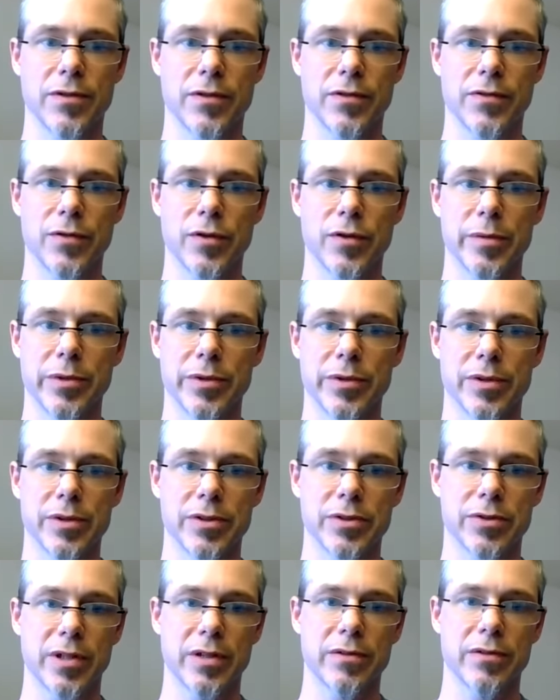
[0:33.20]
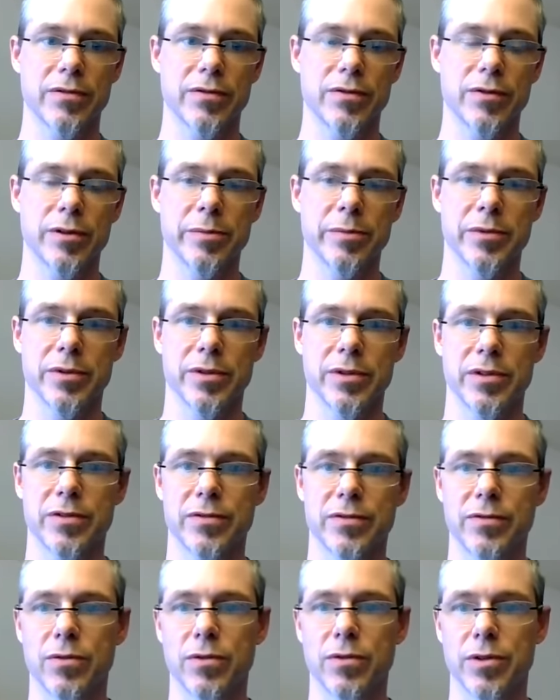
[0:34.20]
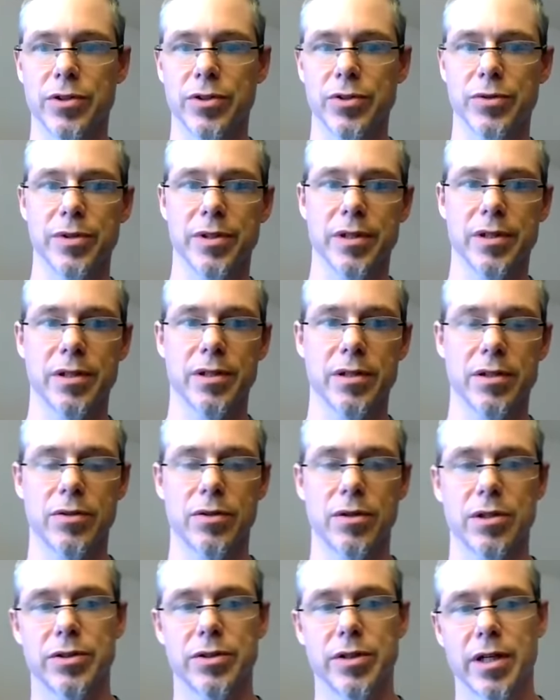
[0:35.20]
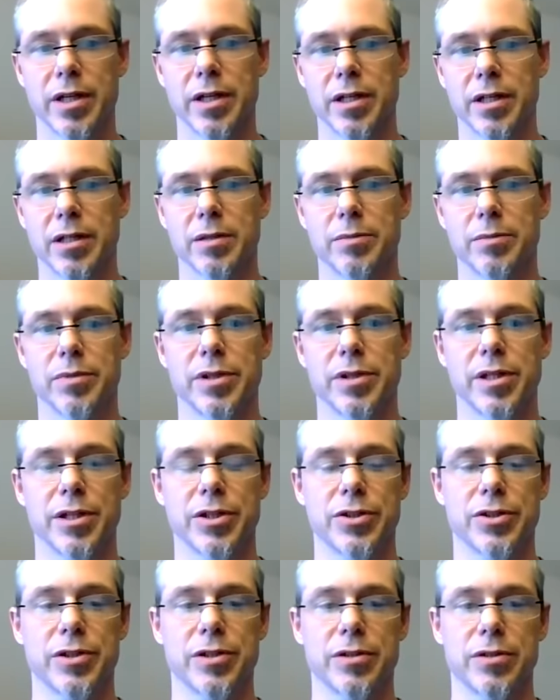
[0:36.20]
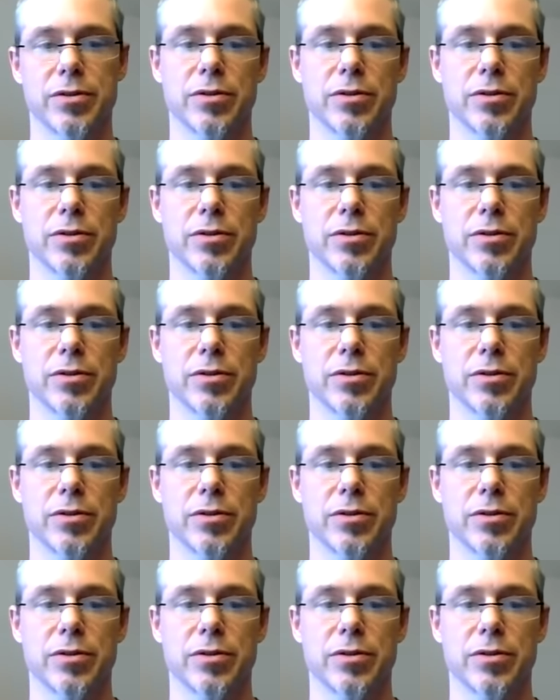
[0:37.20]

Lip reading: the formulas, drive the formulas for doing quadratic prediction,